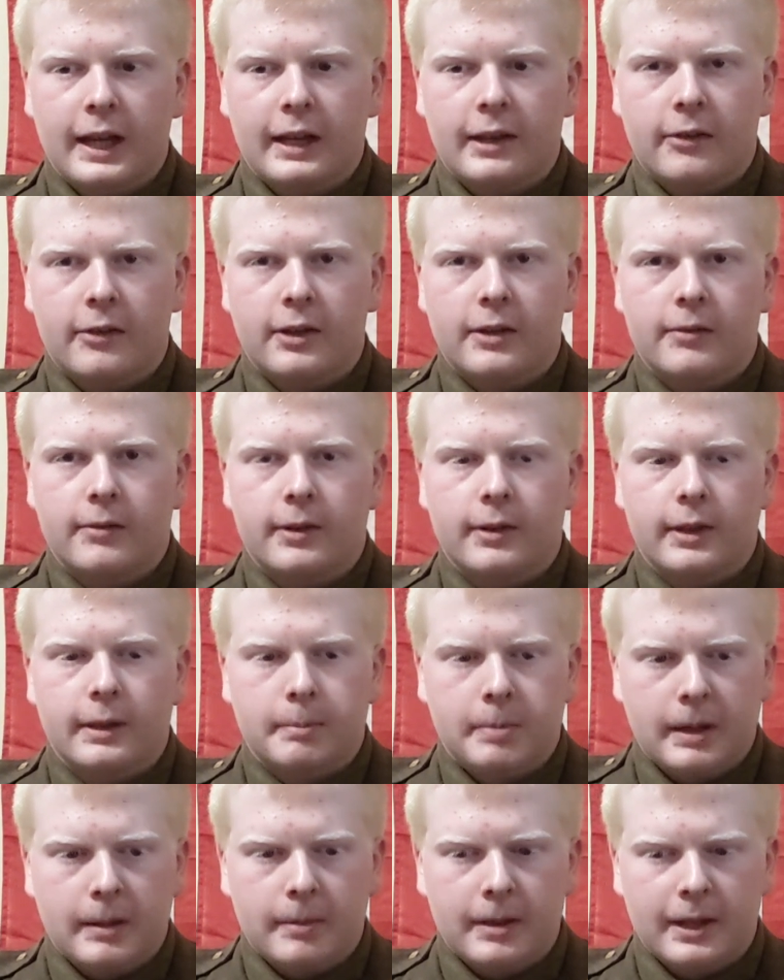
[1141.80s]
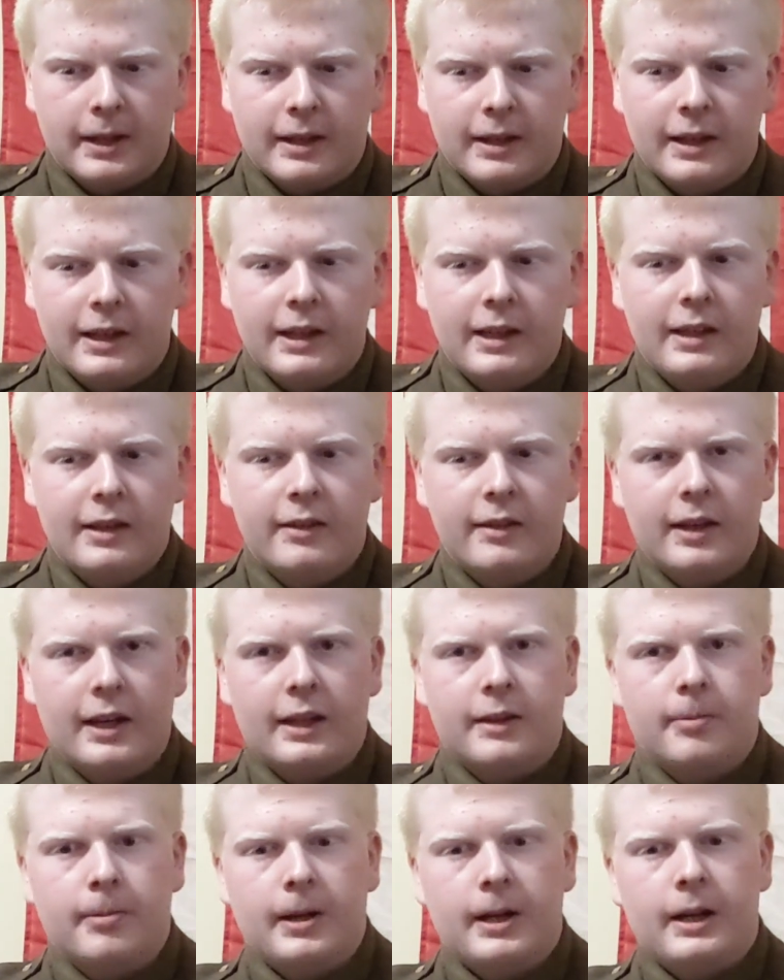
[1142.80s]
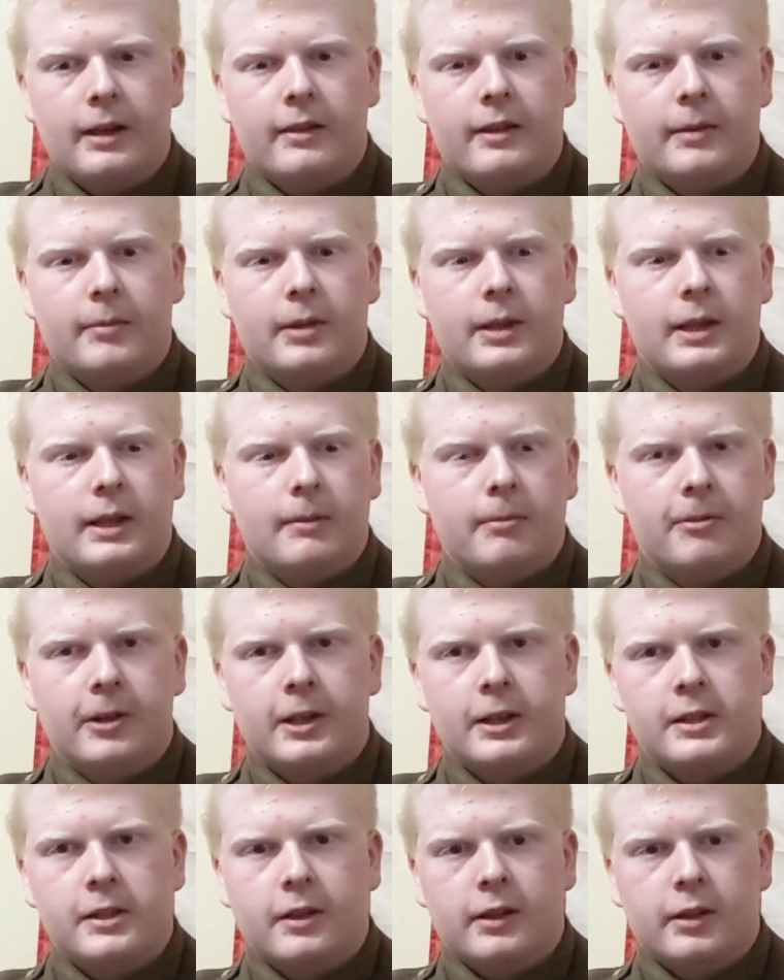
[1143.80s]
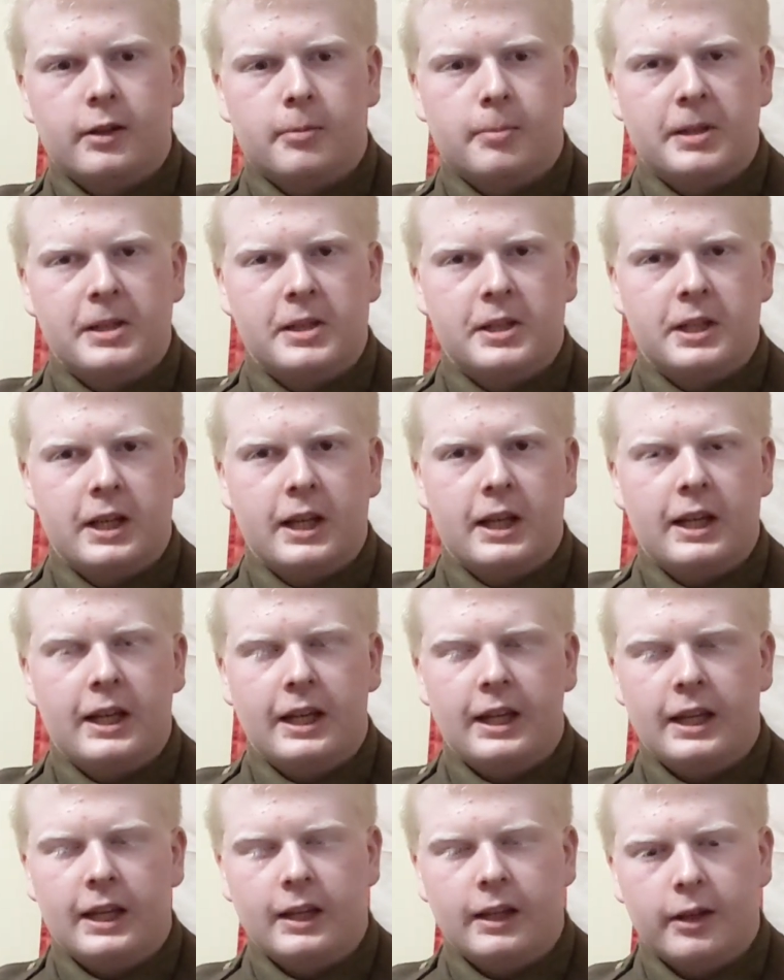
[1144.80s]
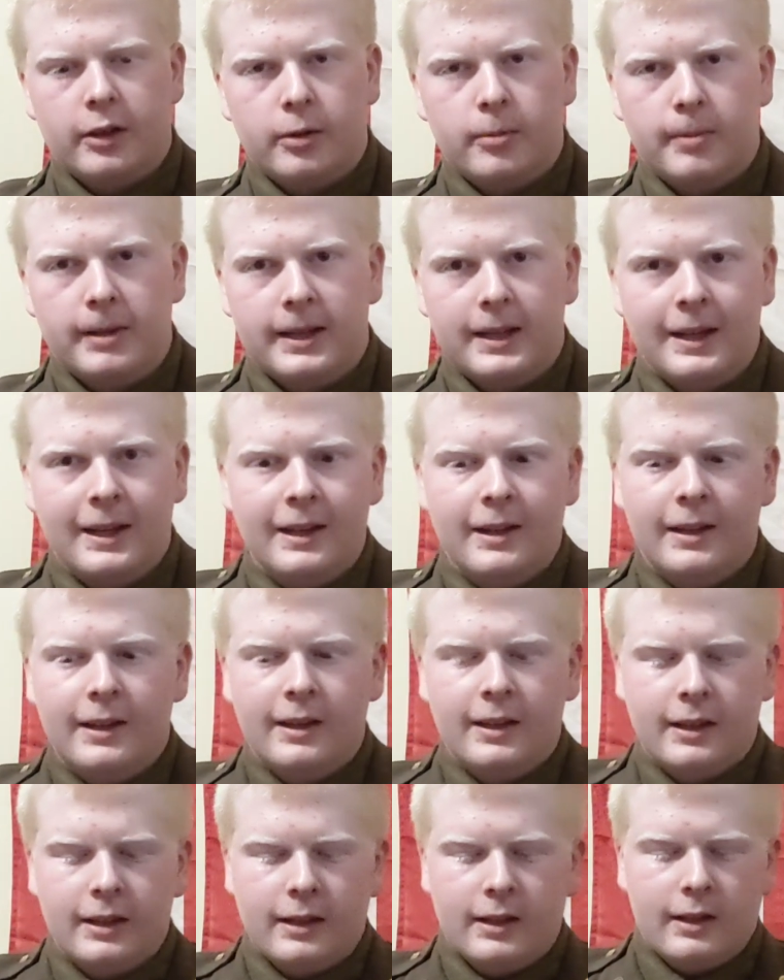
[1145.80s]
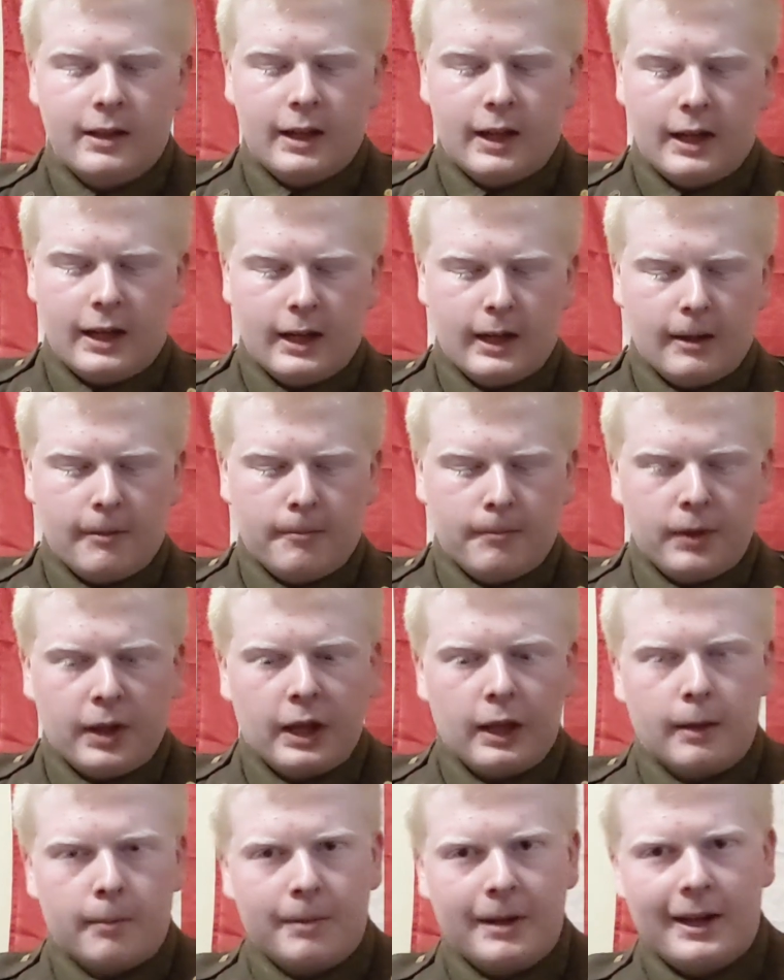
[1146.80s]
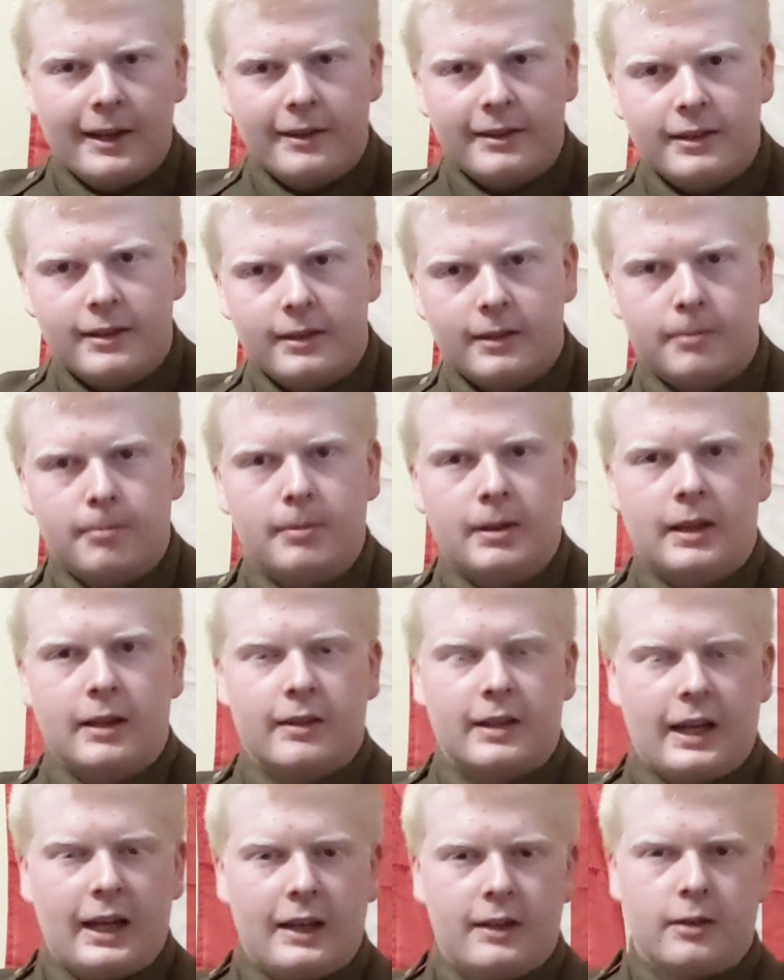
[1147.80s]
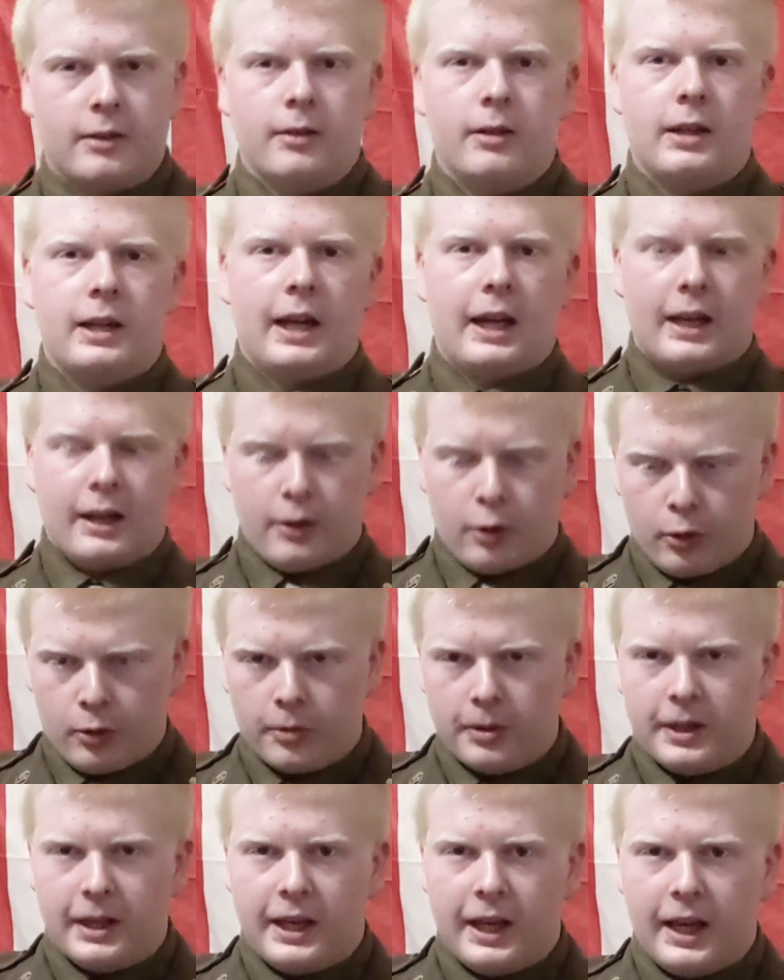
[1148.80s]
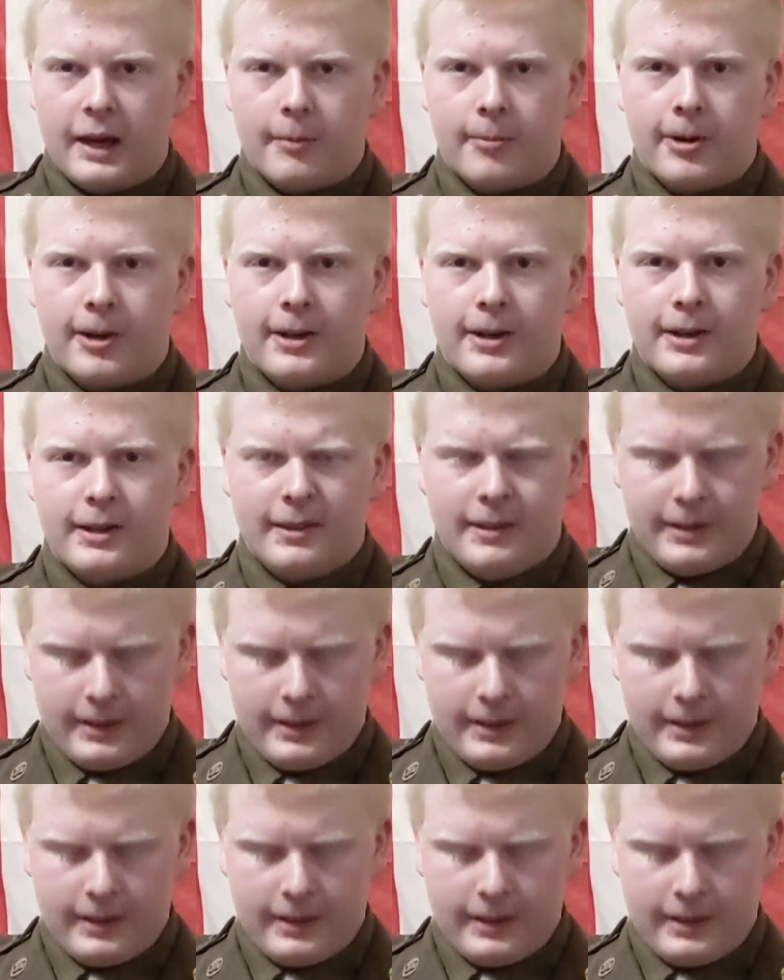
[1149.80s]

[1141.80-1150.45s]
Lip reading: accurate in front of the public. So that's why some of the footage is a little bit shaky and a little bit not the best, because I had to kind of hold the camera,